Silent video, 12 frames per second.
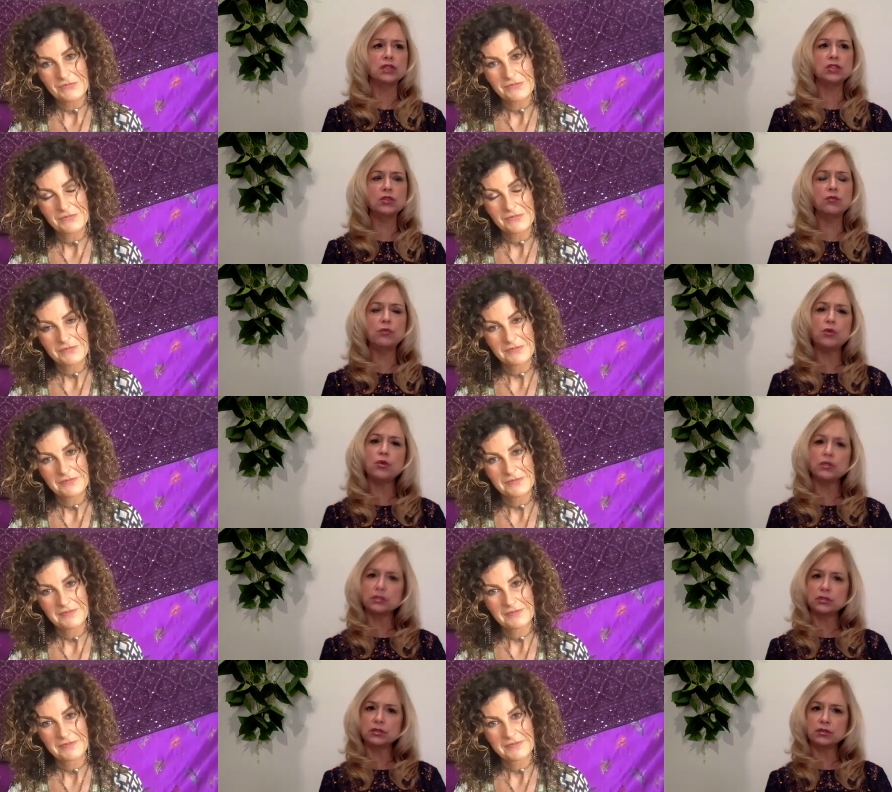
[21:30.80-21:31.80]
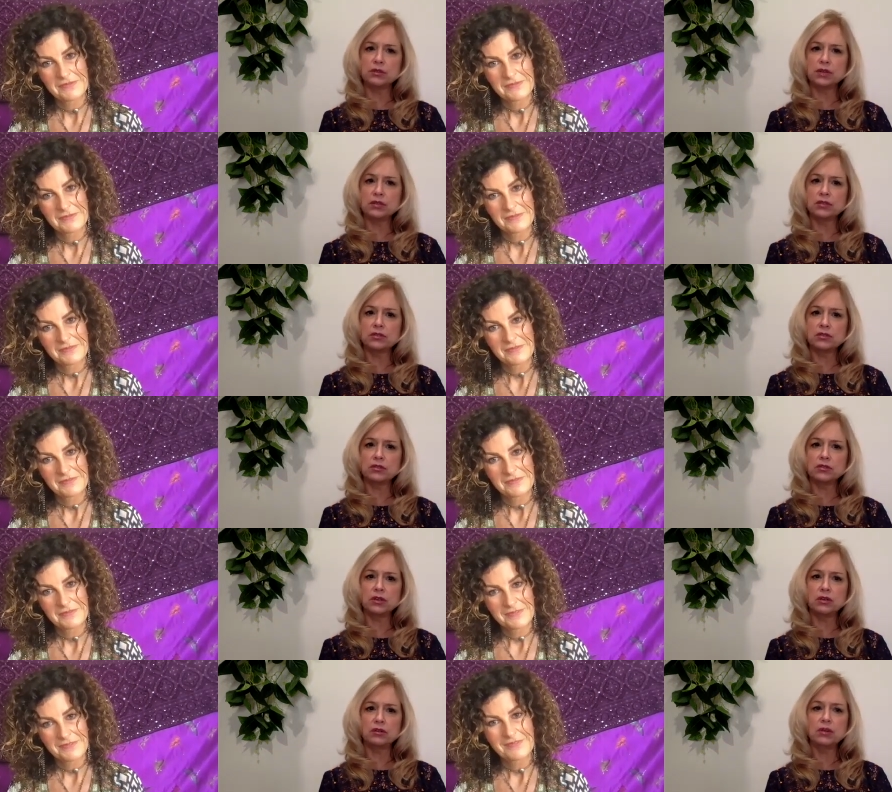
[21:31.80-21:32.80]
Speaker 1: it's so important to us you
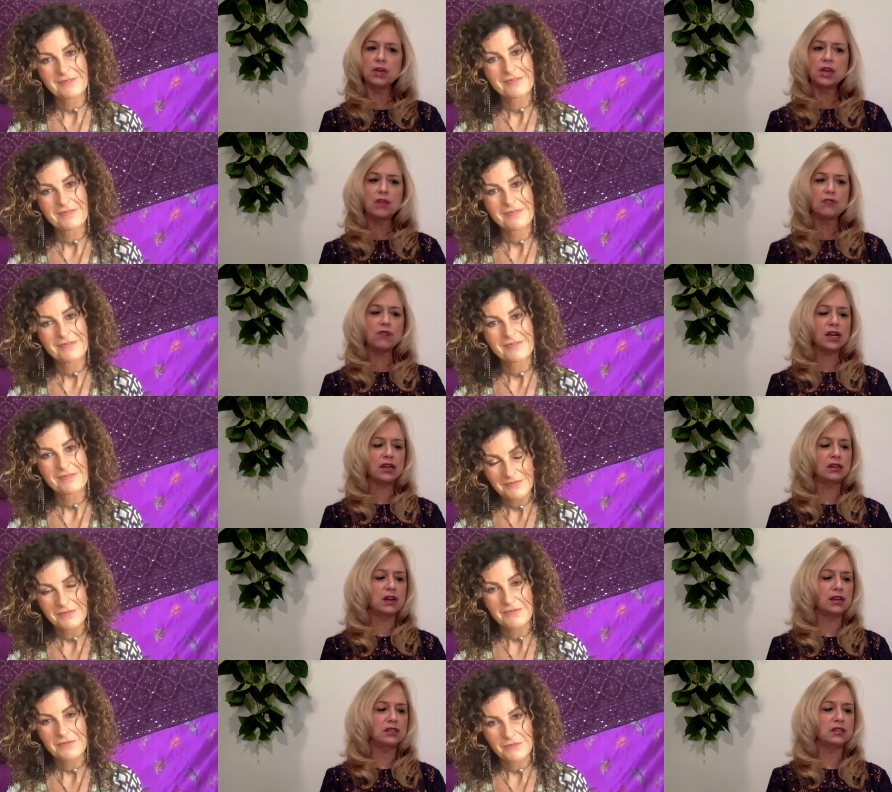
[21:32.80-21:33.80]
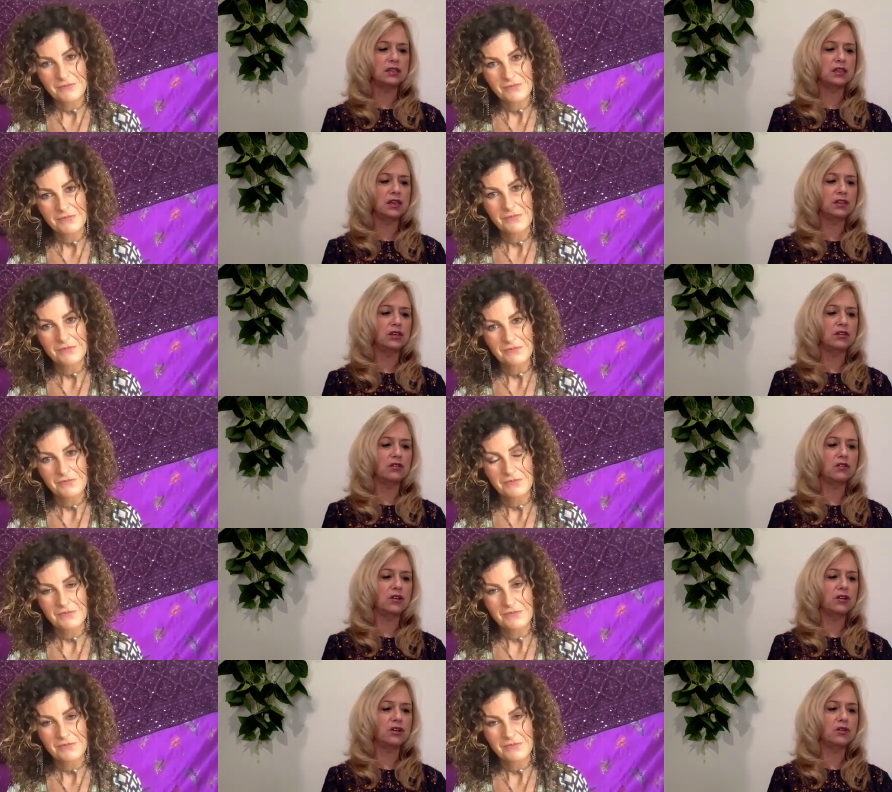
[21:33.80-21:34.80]
know recognizing that there are
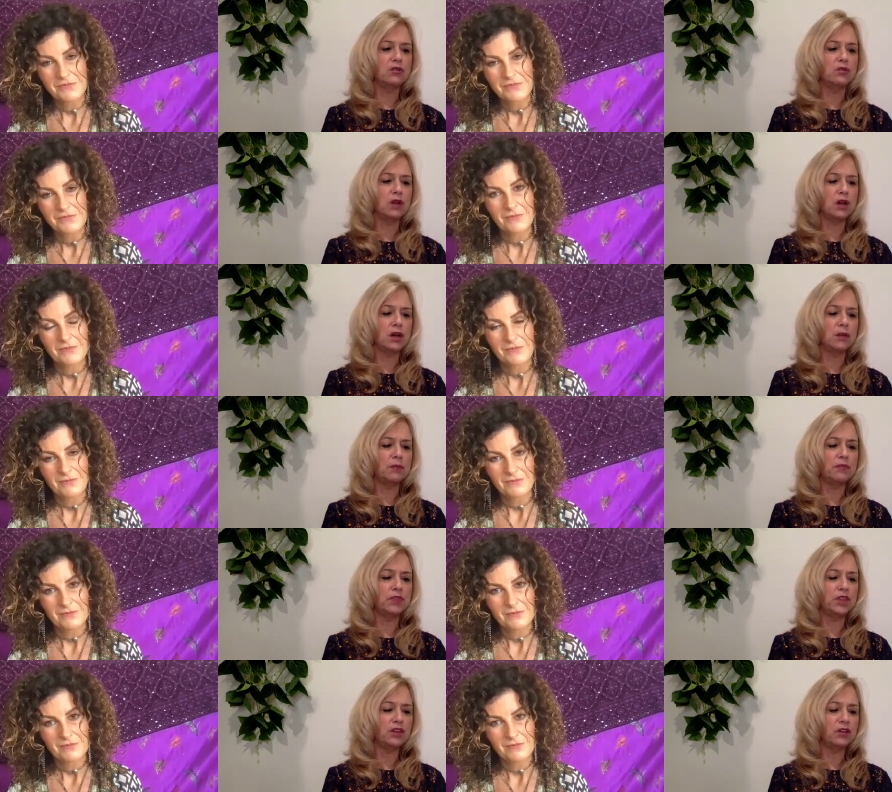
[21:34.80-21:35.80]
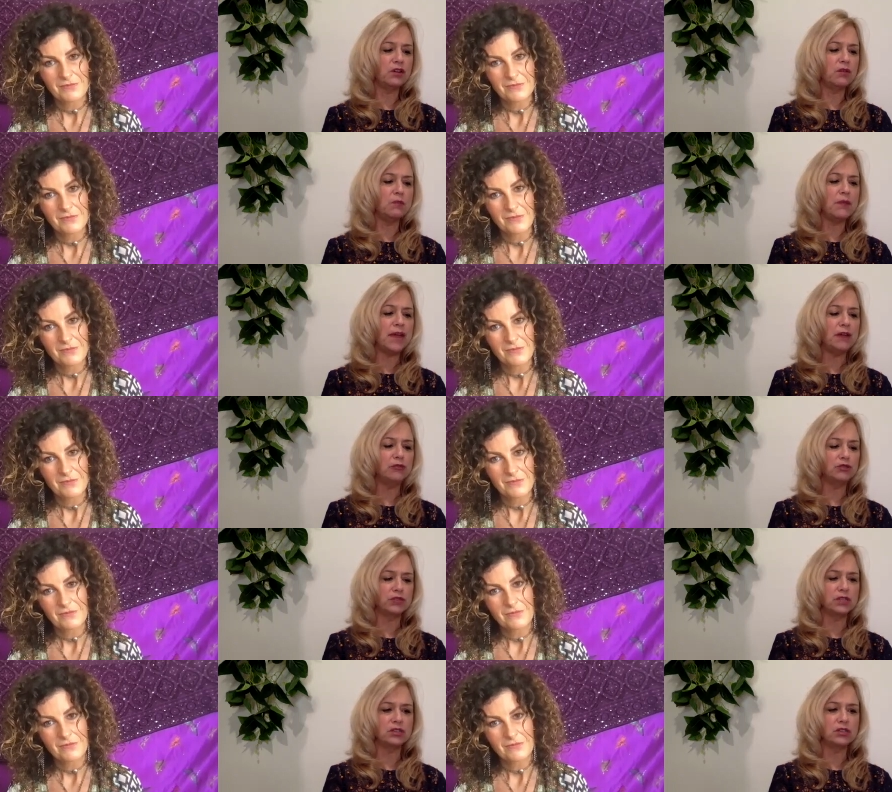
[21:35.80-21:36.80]
no um, there are no
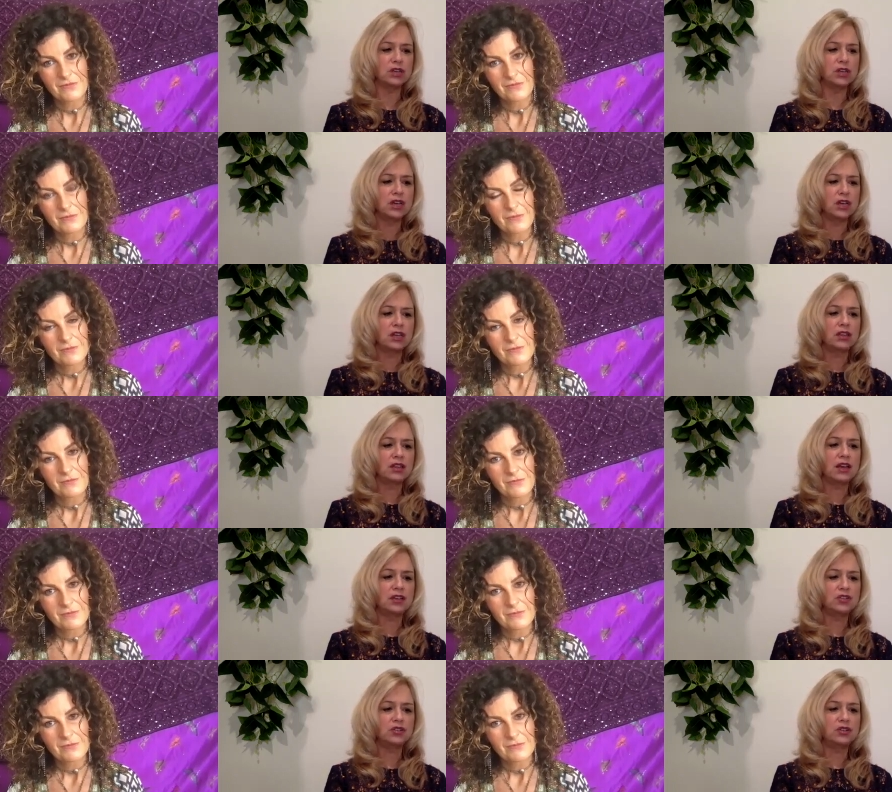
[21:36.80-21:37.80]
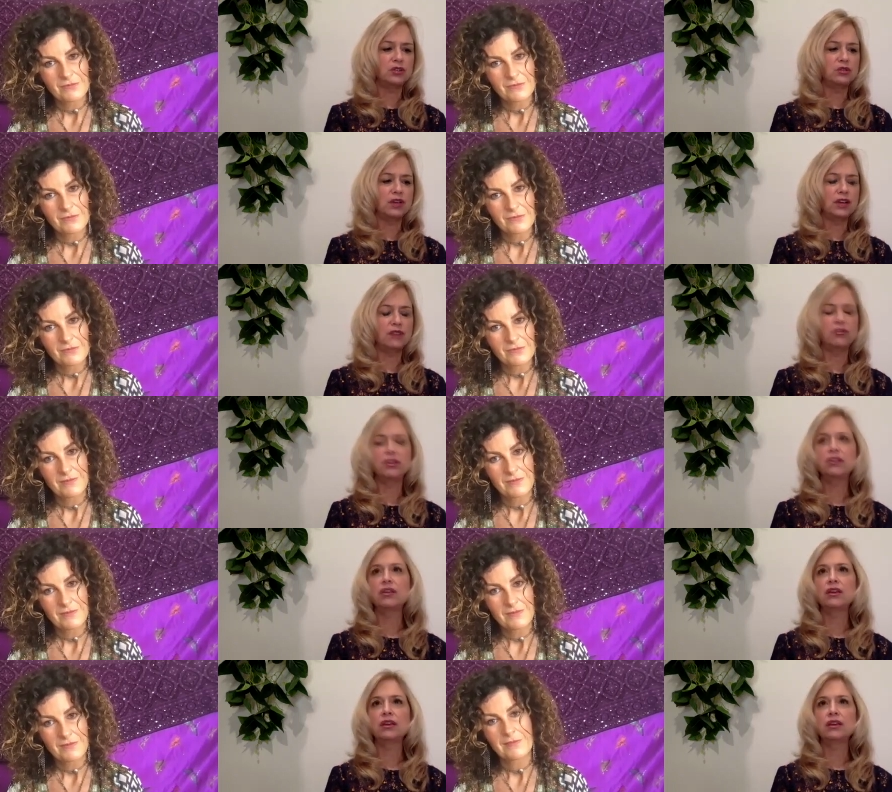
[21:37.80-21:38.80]
boundaries that you know
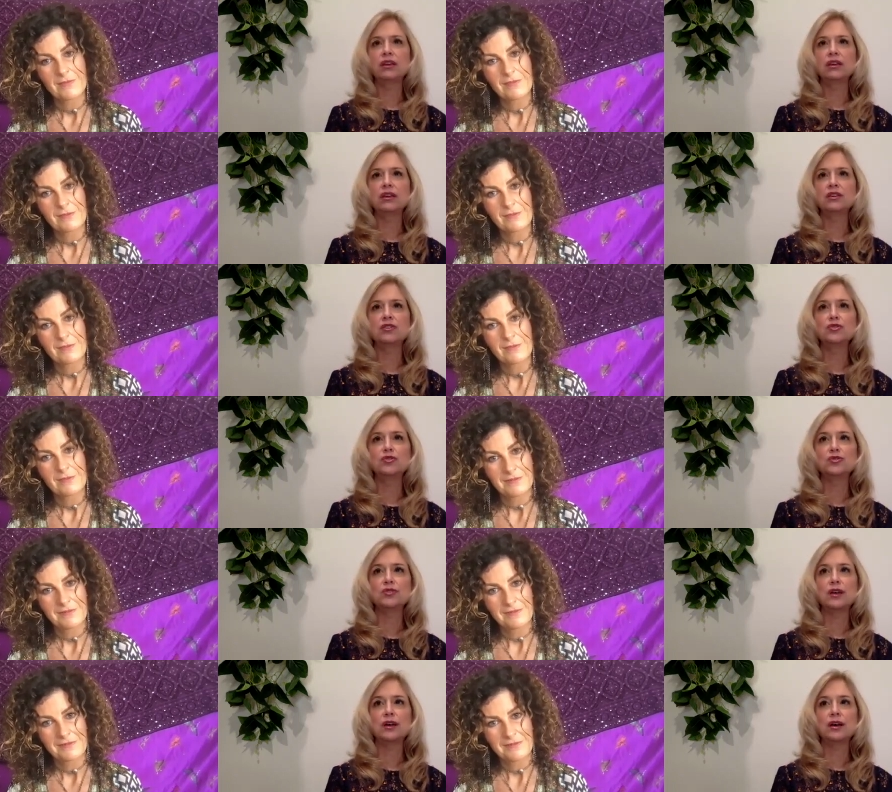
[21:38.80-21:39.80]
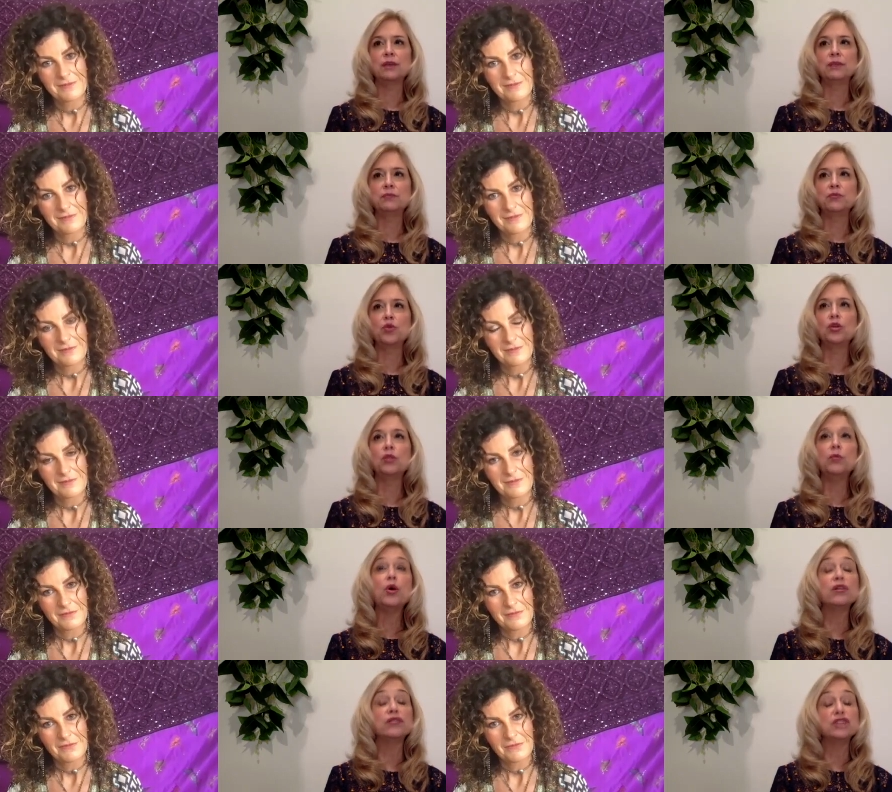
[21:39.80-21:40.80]
everything is um, we're all a
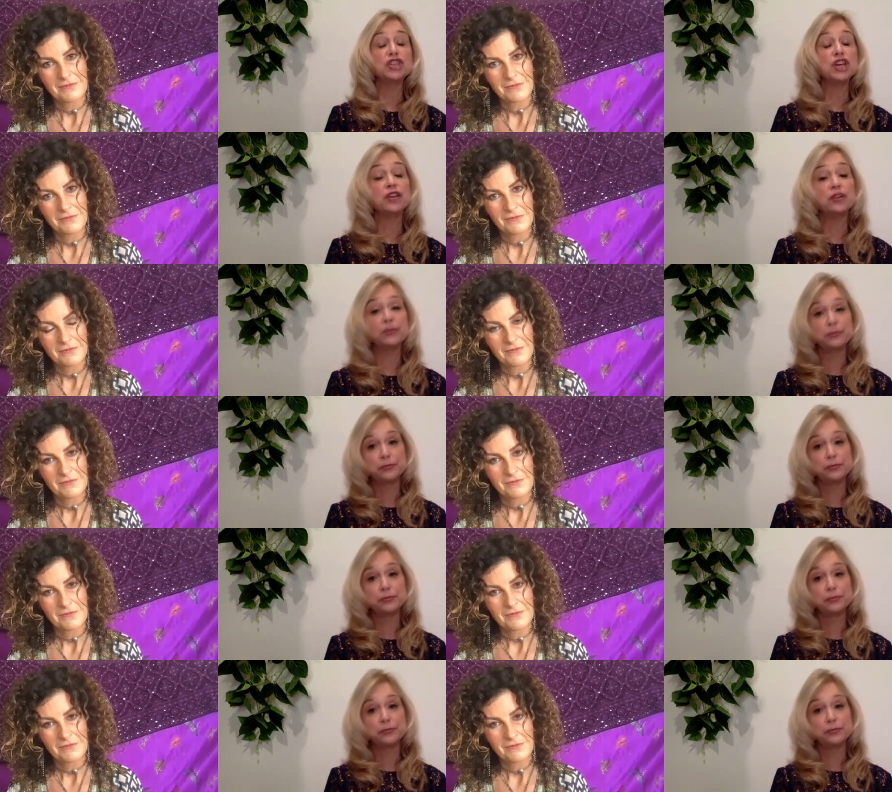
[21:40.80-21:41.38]
part of each other